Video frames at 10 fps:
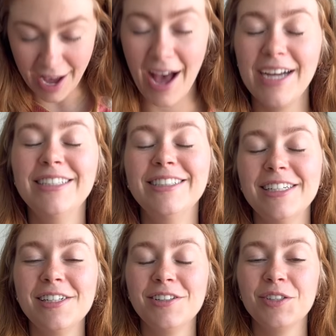I knit
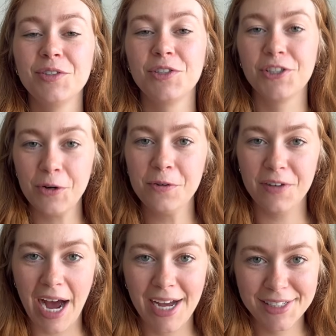it so
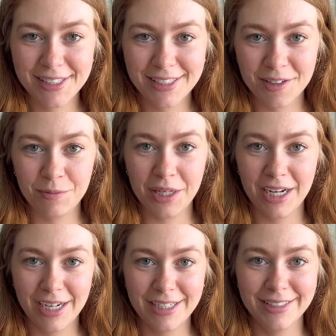fast
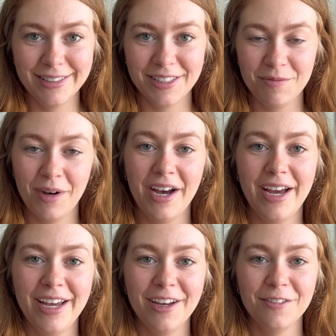because
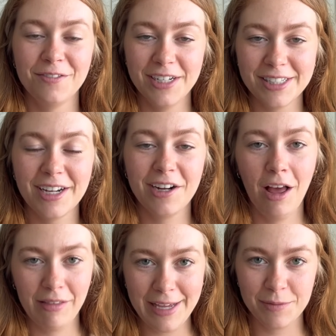my friend and I
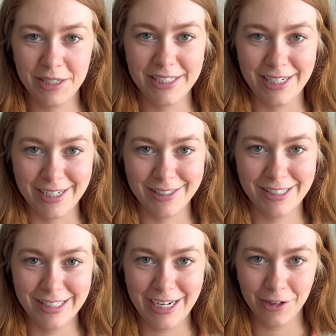got last minute tickets
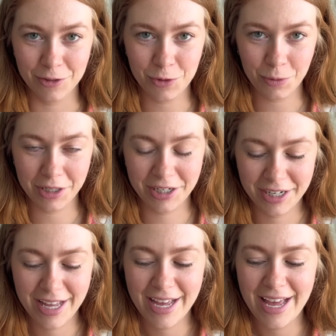to the Eras tour,
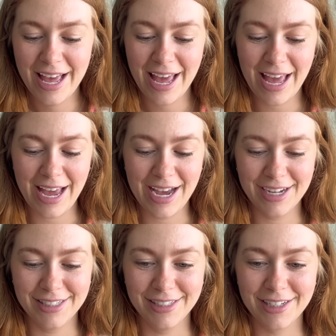
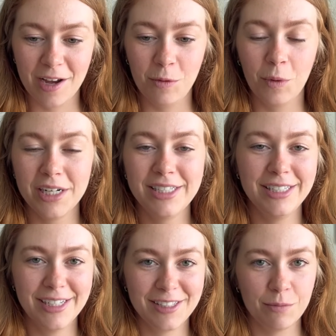and I wanted to
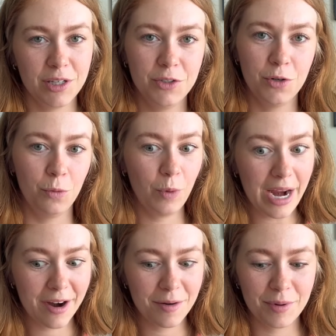knit something to
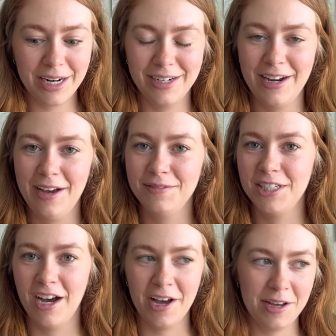wear, but I didn't have
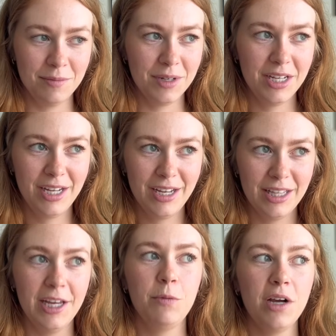time.
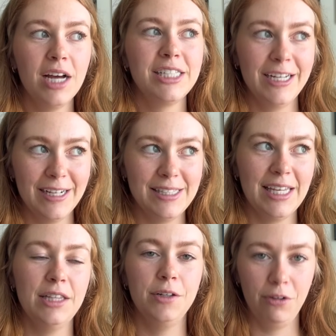Like, we got tickets
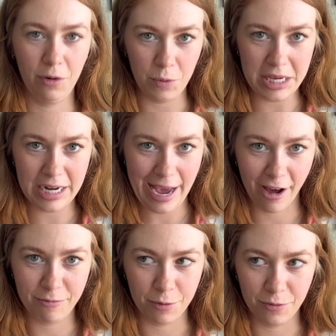like literally a week and a
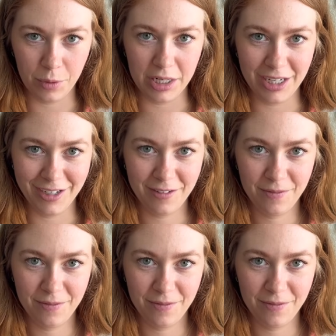half before